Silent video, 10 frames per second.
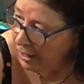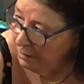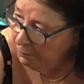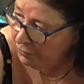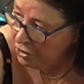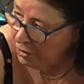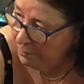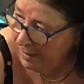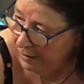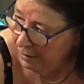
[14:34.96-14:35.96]
and push the
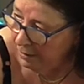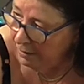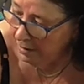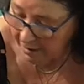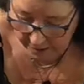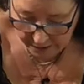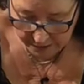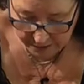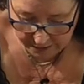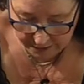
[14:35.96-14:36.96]
bladder
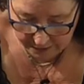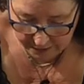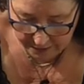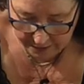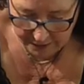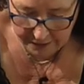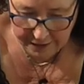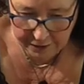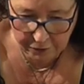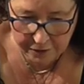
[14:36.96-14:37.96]
and the
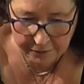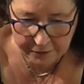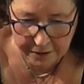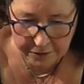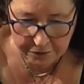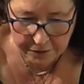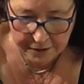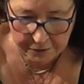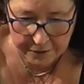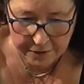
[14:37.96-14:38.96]

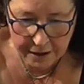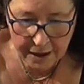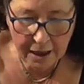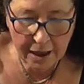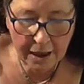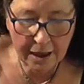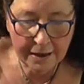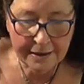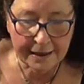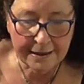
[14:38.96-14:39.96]
uterus.
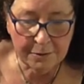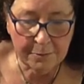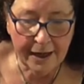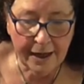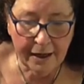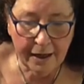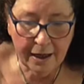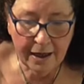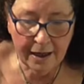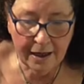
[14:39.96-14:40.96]
Take some air
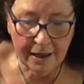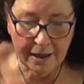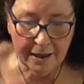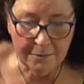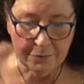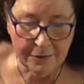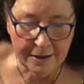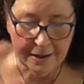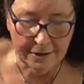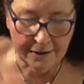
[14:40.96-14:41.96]
and breathe
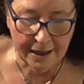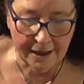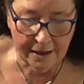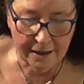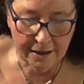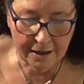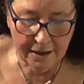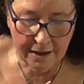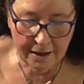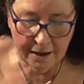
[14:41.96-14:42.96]
in again,
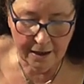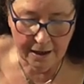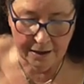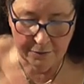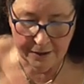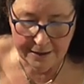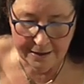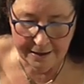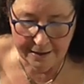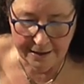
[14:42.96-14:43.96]
and
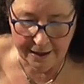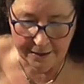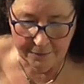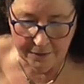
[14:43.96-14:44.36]
resting time.